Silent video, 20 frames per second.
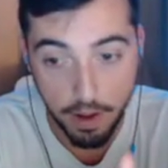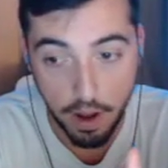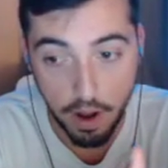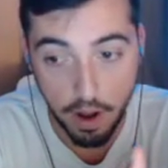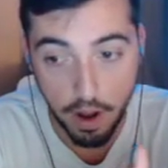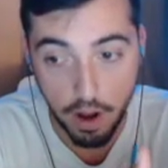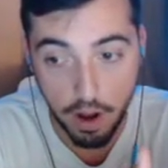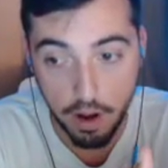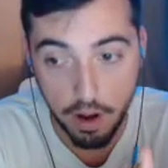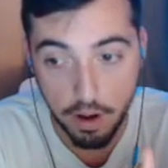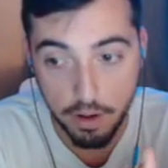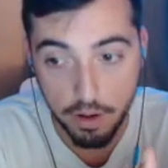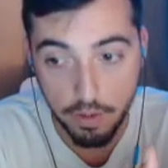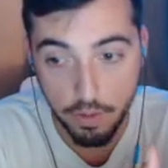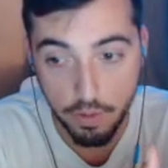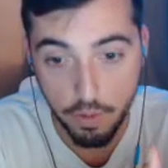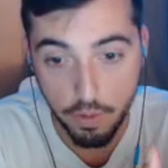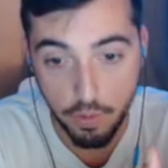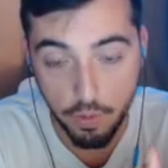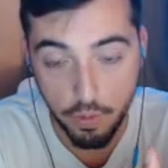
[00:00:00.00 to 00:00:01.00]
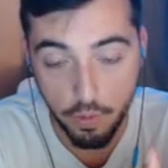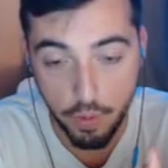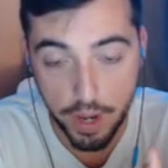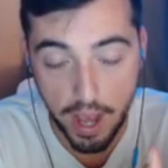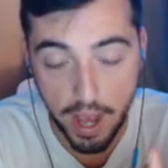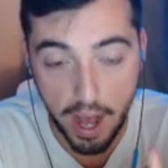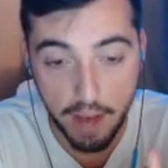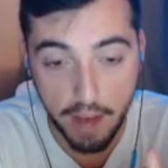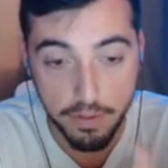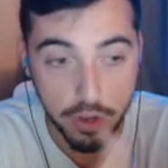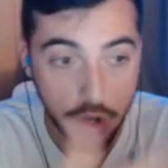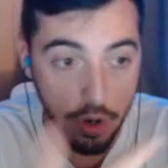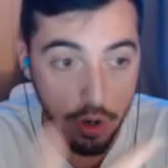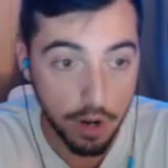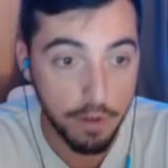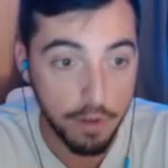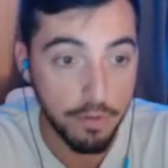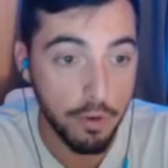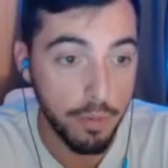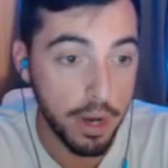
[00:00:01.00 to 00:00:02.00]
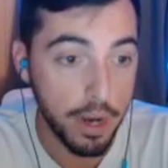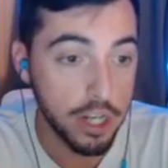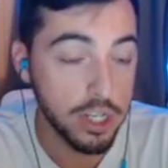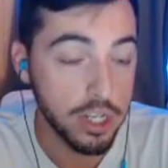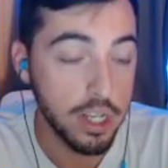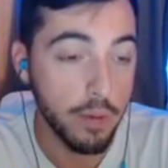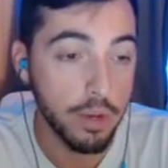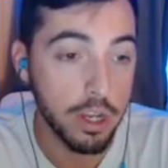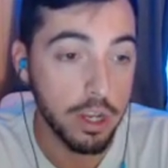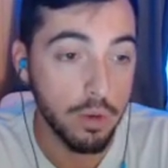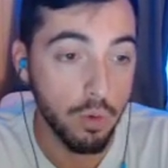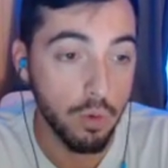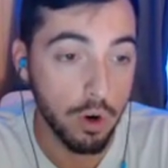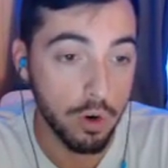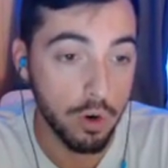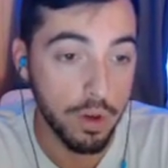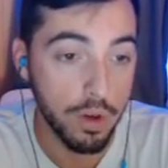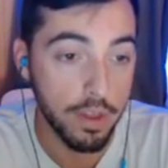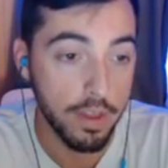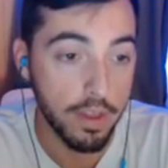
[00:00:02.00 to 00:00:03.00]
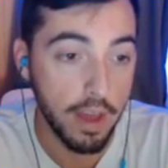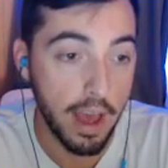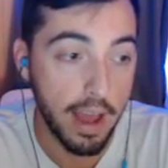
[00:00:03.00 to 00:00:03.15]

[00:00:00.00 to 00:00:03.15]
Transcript: uh, we have good information that we can work with.